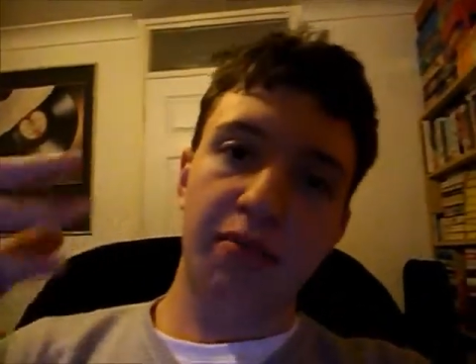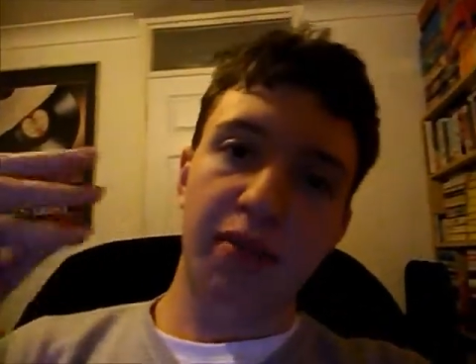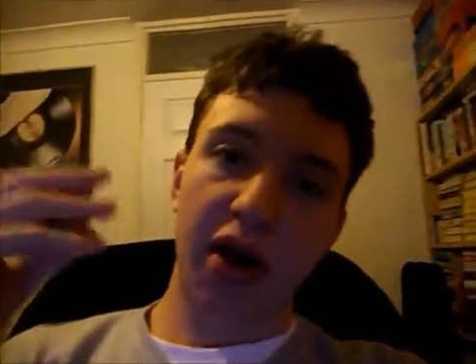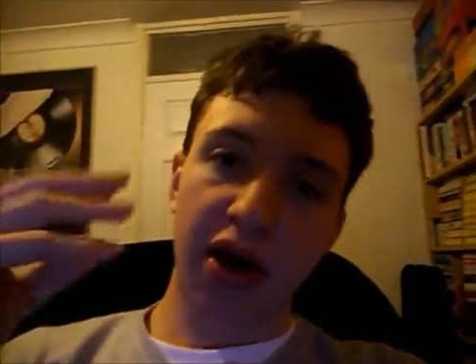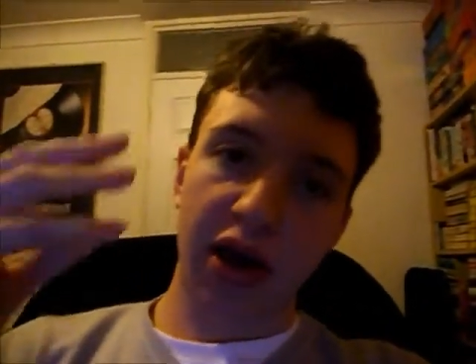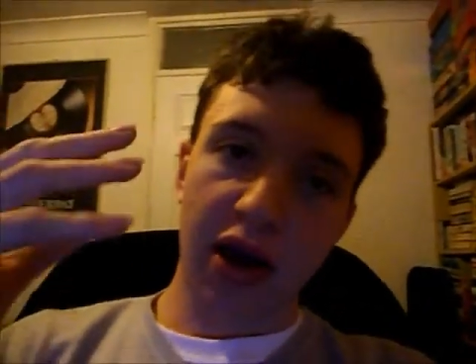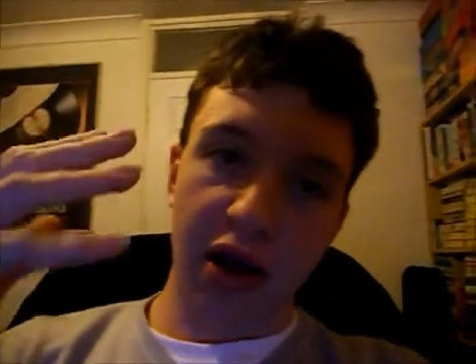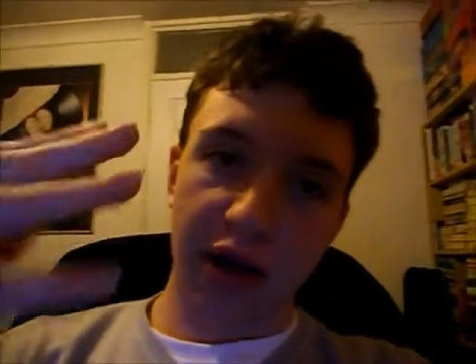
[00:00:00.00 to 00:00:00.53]
by
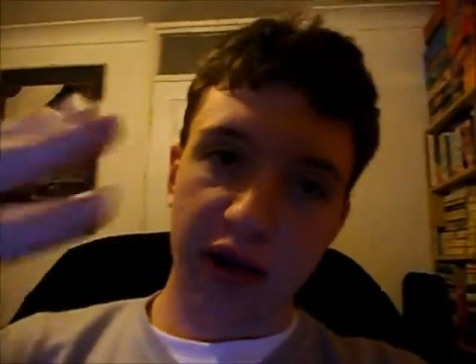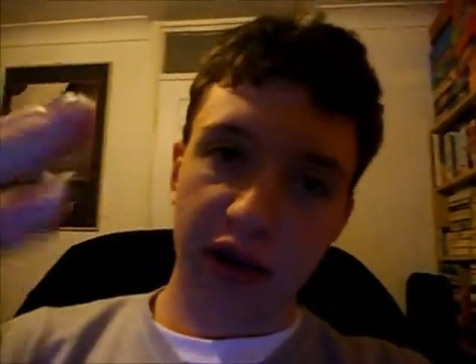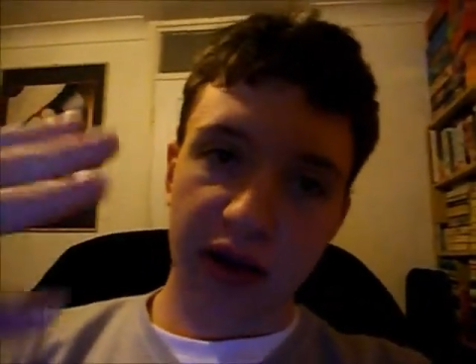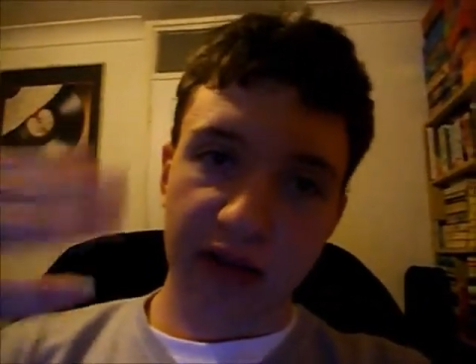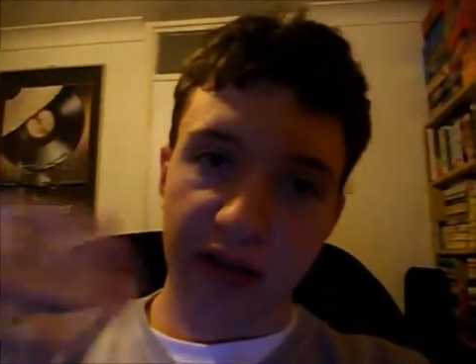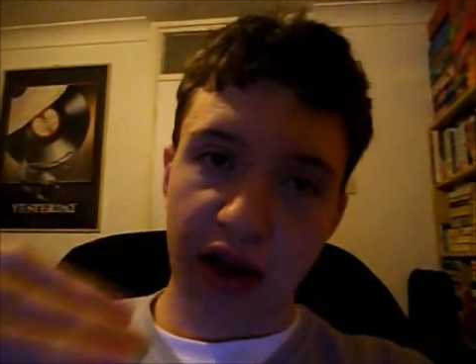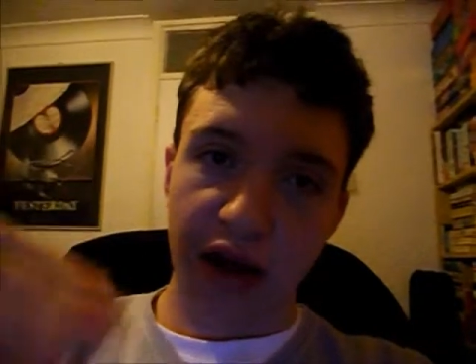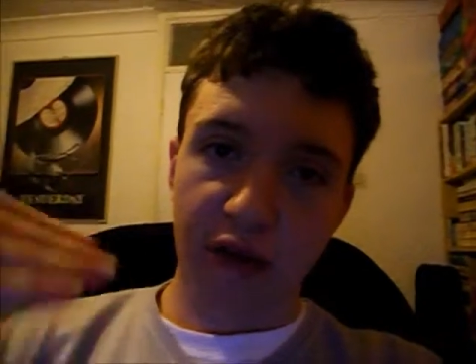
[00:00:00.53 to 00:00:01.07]
God and is
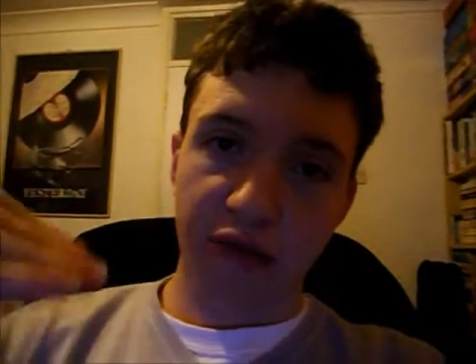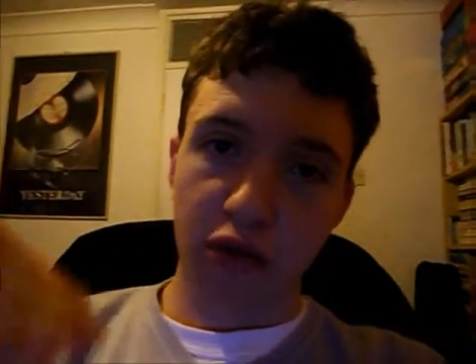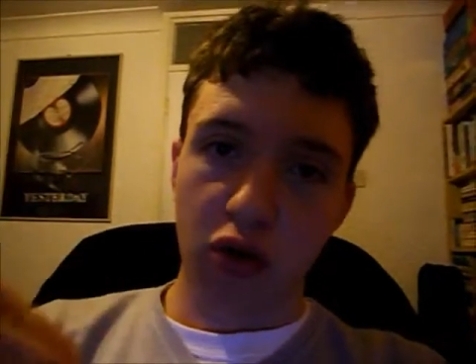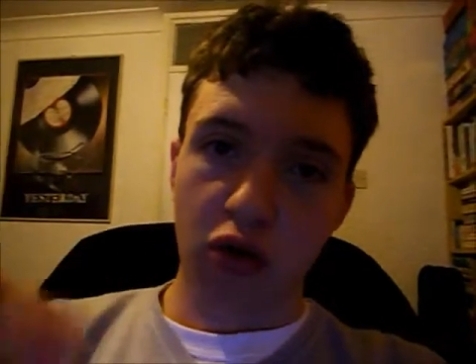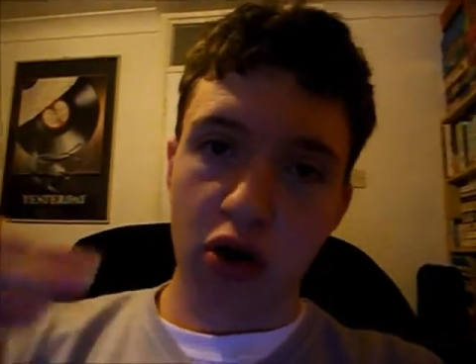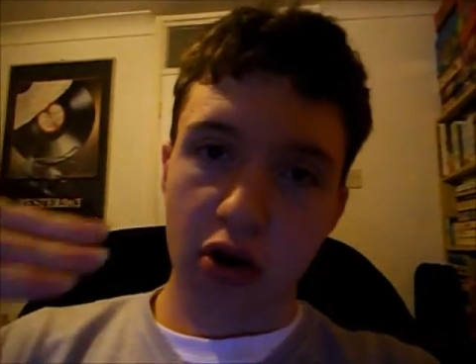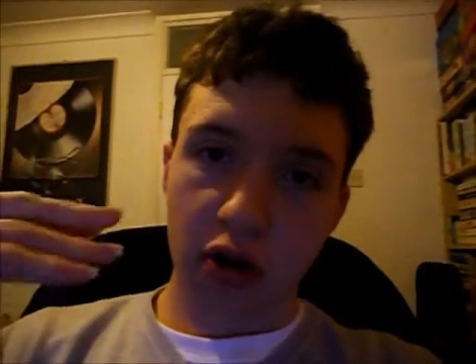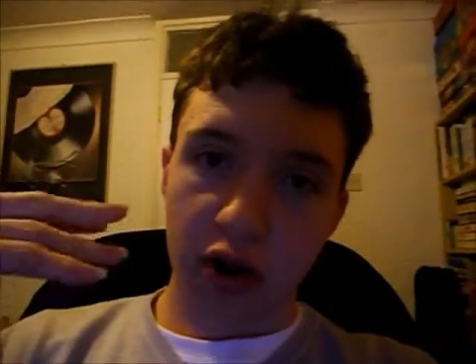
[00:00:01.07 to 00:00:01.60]

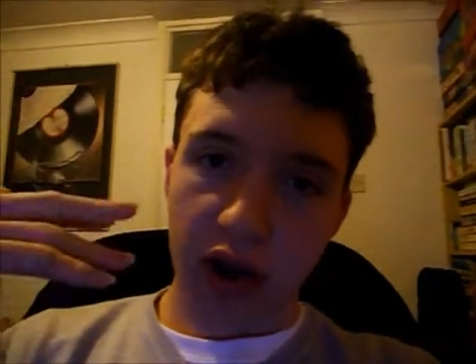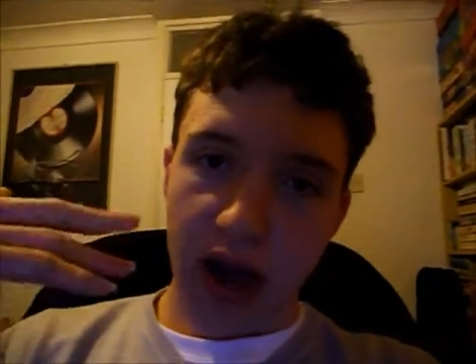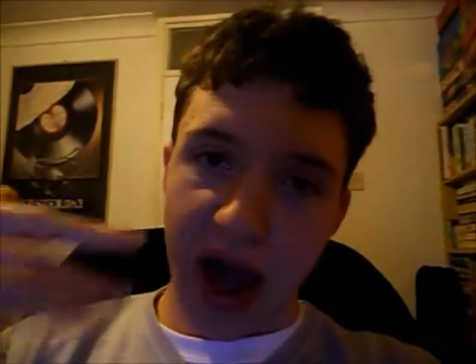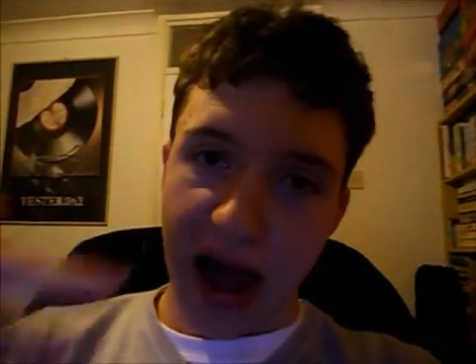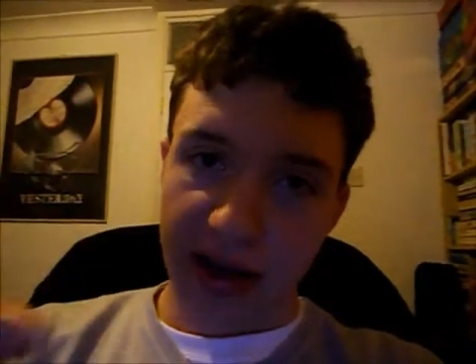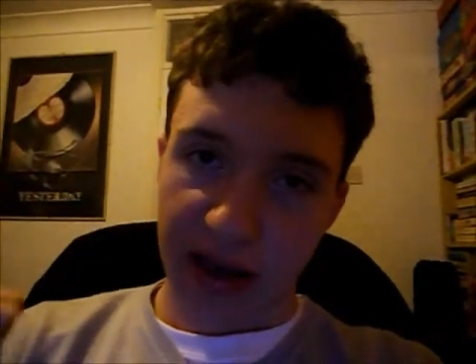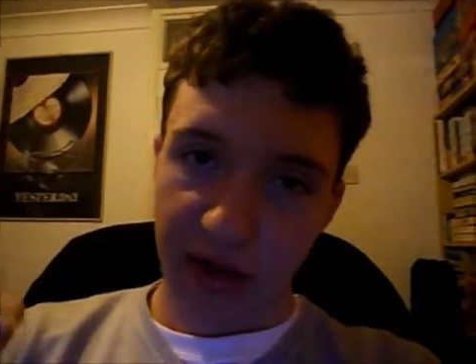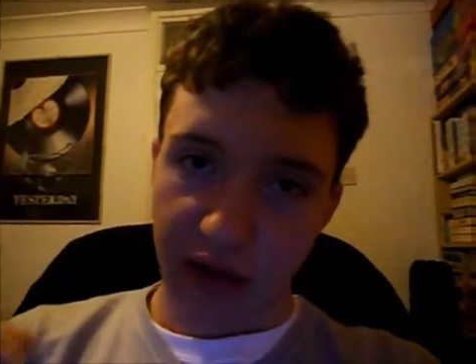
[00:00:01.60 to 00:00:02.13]
therefore
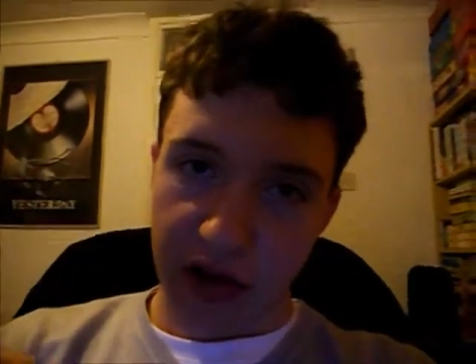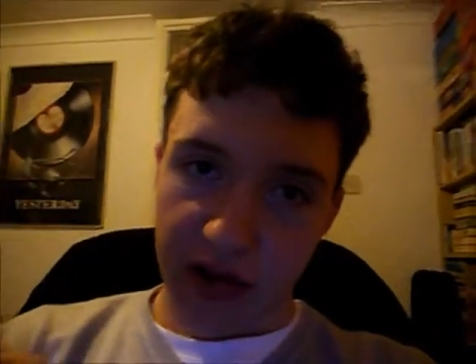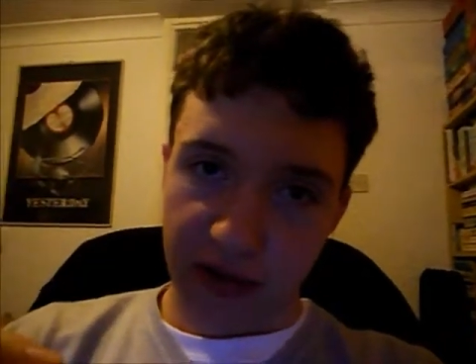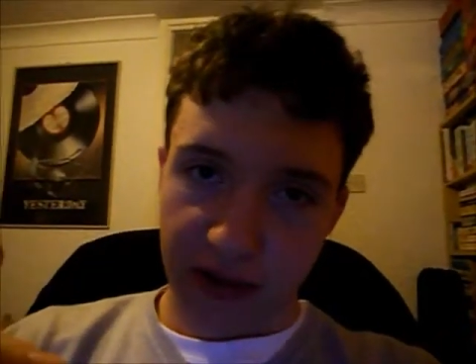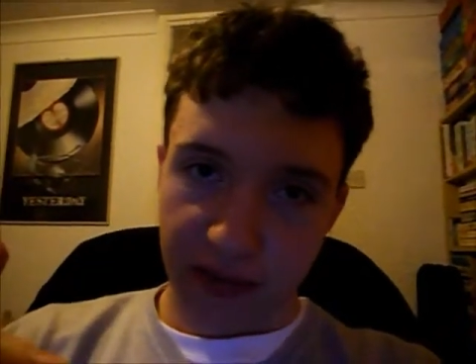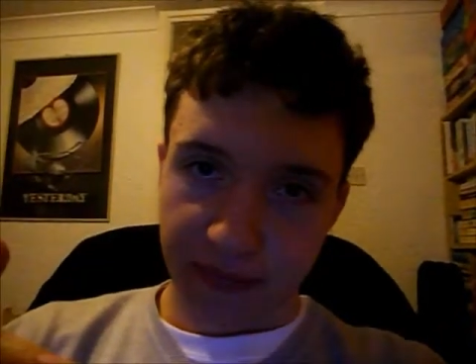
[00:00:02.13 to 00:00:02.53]
accurate.